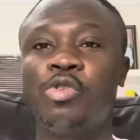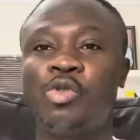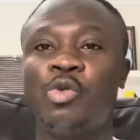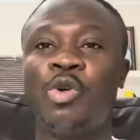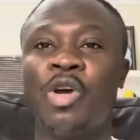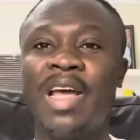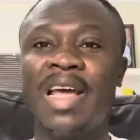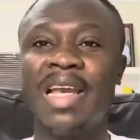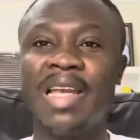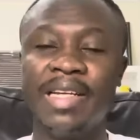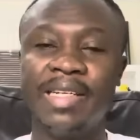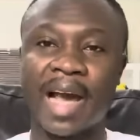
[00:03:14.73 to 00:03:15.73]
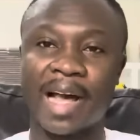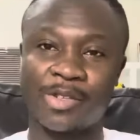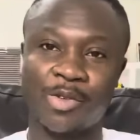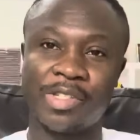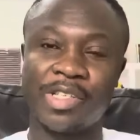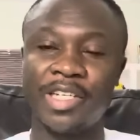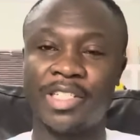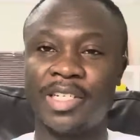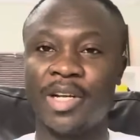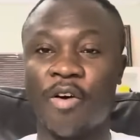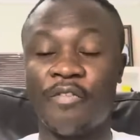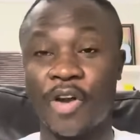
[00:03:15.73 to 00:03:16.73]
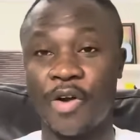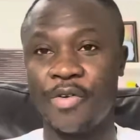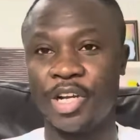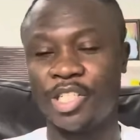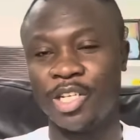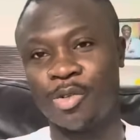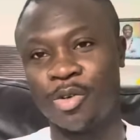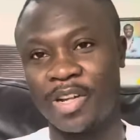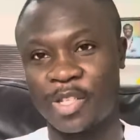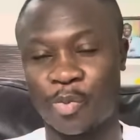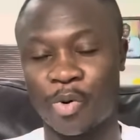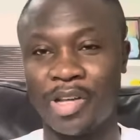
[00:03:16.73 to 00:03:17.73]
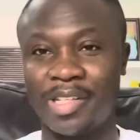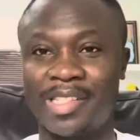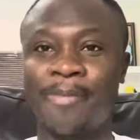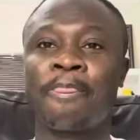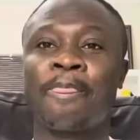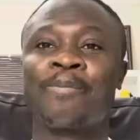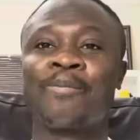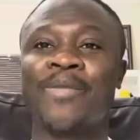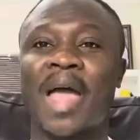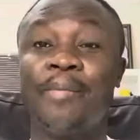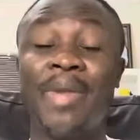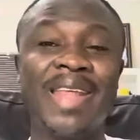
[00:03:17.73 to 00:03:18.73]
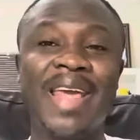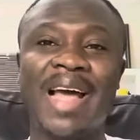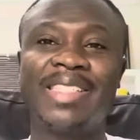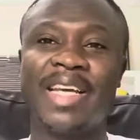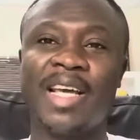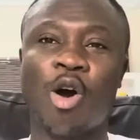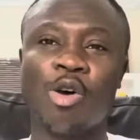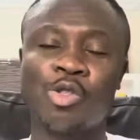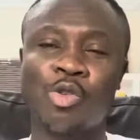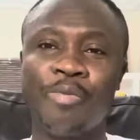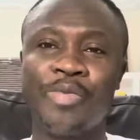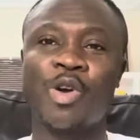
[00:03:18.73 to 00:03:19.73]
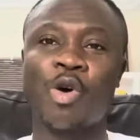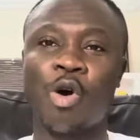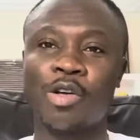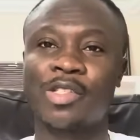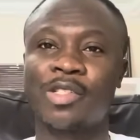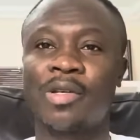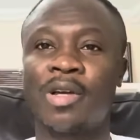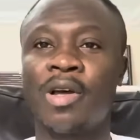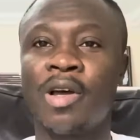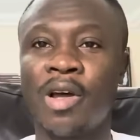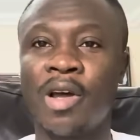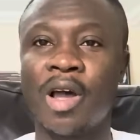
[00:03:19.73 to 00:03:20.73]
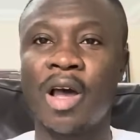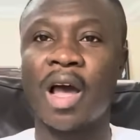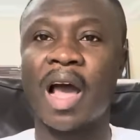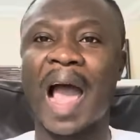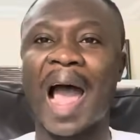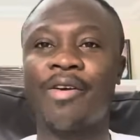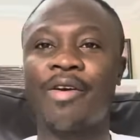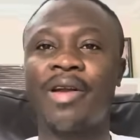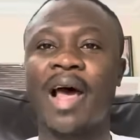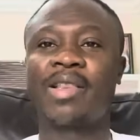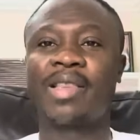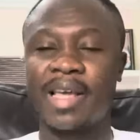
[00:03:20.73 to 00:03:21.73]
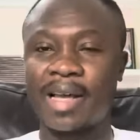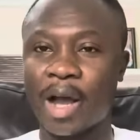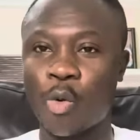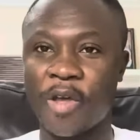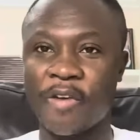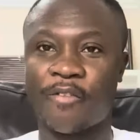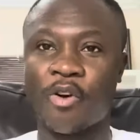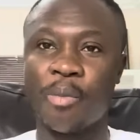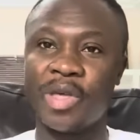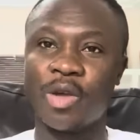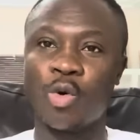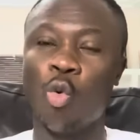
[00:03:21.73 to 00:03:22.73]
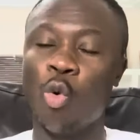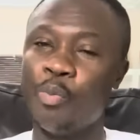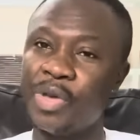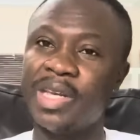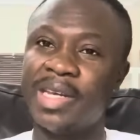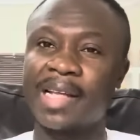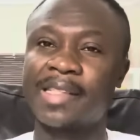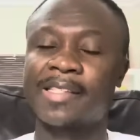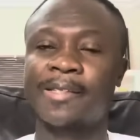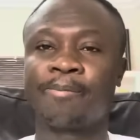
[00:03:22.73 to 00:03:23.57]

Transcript: to lead the association or federation to this point. Many Ajay also because another takeaway for me will be that